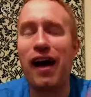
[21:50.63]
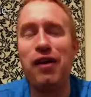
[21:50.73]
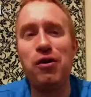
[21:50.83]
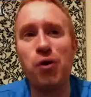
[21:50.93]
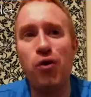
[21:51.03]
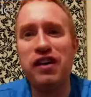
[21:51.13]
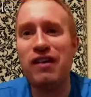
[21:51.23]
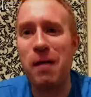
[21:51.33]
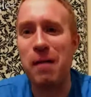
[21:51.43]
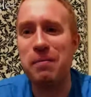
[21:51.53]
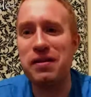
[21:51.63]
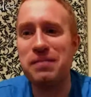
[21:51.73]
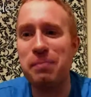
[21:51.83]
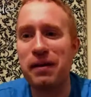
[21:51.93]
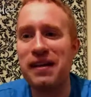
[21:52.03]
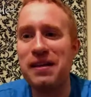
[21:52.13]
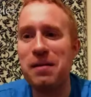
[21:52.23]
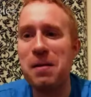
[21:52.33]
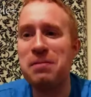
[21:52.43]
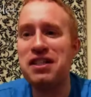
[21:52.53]
don't know if you can remember this, but can you
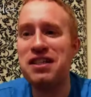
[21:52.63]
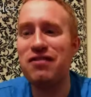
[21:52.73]
remember